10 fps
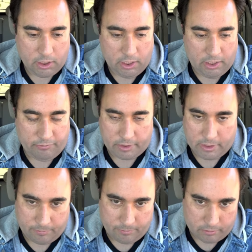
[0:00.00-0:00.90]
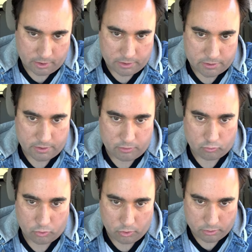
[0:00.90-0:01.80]
have the copyrights and the
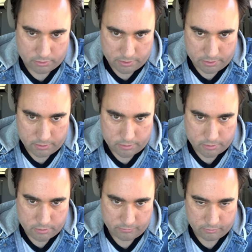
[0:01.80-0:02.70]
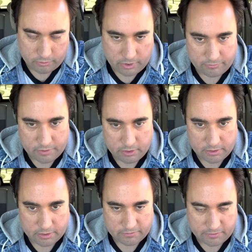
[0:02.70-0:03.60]
royalties for what I've done
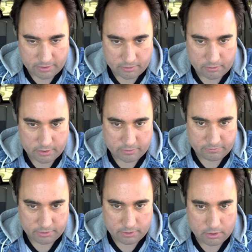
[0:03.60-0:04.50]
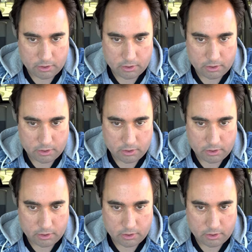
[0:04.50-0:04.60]
in the fight choreography